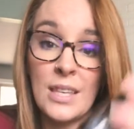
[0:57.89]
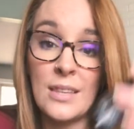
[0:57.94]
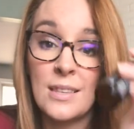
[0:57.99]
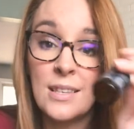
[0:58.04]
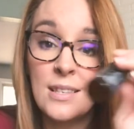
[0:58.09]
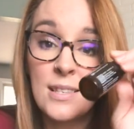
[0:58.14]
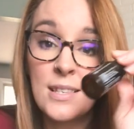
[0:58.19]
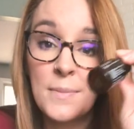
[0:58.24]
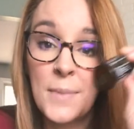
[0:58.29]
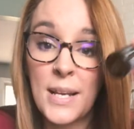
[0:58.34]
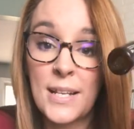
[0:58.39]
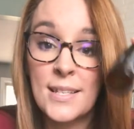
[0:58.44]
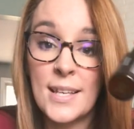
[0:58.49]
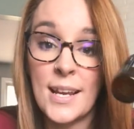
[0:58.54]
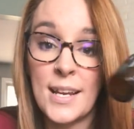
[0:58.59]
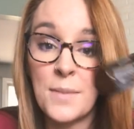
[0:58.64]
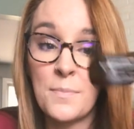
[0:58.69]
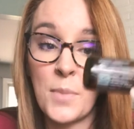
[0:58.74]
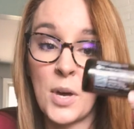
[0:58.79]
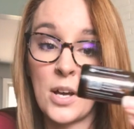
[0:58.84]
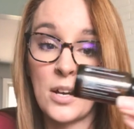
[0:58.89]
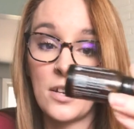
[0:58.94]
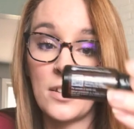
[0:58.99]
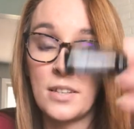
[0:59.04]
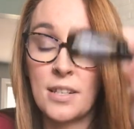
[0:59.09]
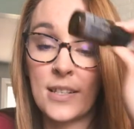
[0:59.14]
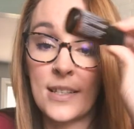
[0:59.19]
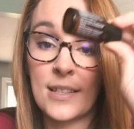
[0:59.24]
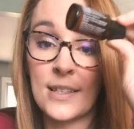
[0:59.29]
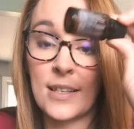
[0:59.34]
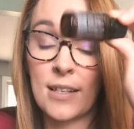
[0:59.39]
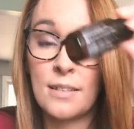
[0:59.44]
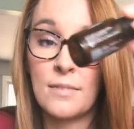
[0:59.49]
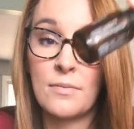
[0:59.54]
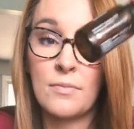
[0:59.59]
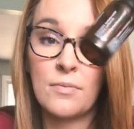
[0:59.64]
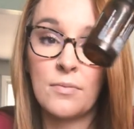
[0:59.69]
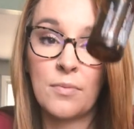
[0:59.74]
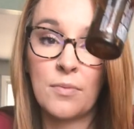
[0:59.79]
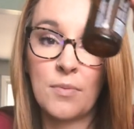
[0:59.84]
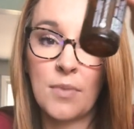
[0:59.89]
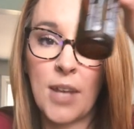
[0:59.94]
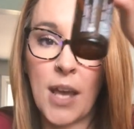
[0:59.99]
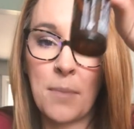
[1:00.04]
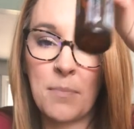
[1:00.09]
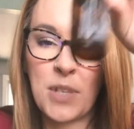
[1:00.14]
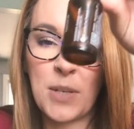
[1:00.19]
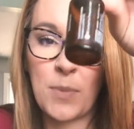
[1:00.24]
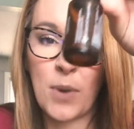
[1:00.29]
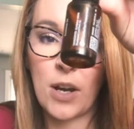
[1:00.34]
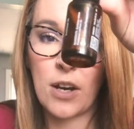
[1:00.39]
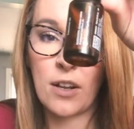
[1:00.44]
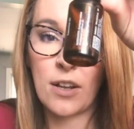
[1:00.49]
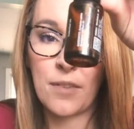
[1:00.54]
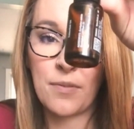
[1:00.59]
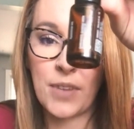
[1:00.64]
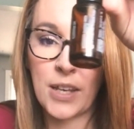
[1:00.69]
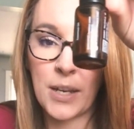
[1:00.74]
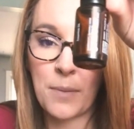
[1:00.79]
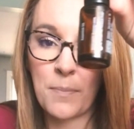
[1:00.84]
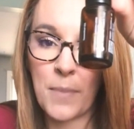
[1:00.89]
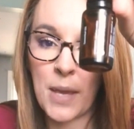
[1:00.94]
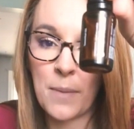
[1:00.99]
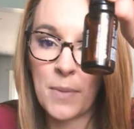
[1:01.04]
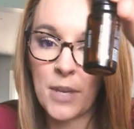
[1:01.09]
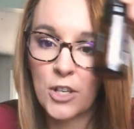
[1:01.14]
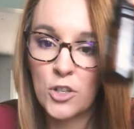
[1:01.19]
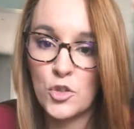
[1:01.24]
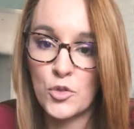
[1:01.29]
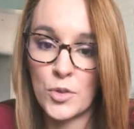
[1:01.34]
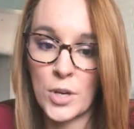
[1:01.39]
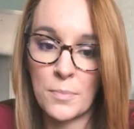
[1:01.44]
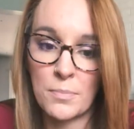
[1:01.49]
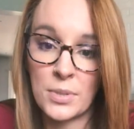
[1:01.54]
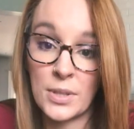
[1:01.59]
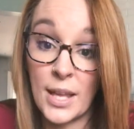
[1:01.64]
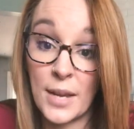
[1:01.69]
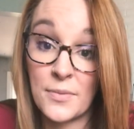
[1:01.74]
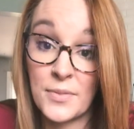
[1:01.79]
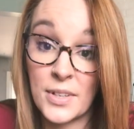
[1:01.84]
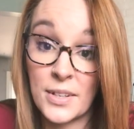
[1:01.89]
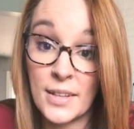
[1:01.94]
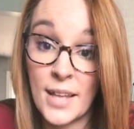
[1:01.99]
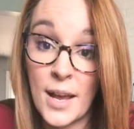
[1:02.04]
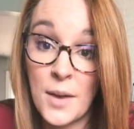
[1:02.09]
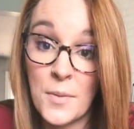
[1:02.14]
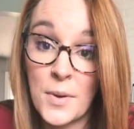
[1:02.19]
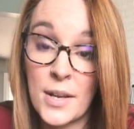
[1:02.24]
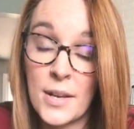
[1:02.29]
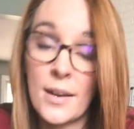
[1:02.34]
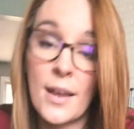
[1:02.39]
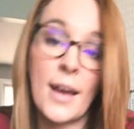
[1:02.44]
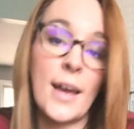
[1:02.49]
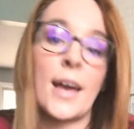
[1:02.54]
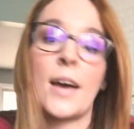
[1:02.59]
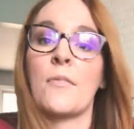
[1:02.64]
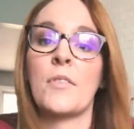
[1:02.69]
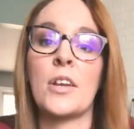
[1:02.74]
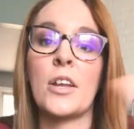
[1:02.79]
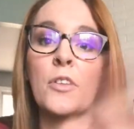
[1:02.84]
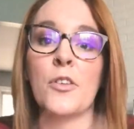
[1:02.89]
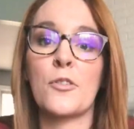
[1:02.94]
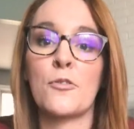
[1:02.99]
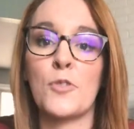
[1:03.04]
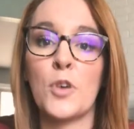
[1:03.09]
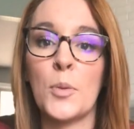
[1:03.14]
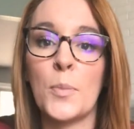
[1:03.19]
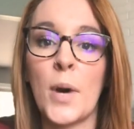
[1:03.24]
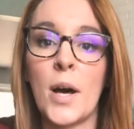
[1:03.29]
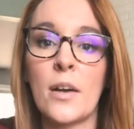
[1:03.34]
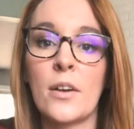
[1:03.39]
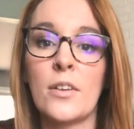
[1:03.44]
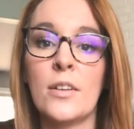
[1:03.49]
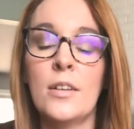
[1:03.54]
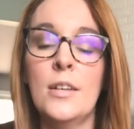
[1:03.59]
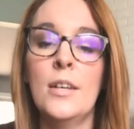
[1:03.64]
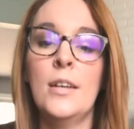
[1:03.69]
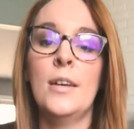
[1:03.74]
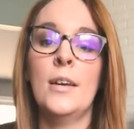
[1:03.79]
This is my second bottle. This is an empty bottle. I have like maybe a drip left in that one. I have another full bottle.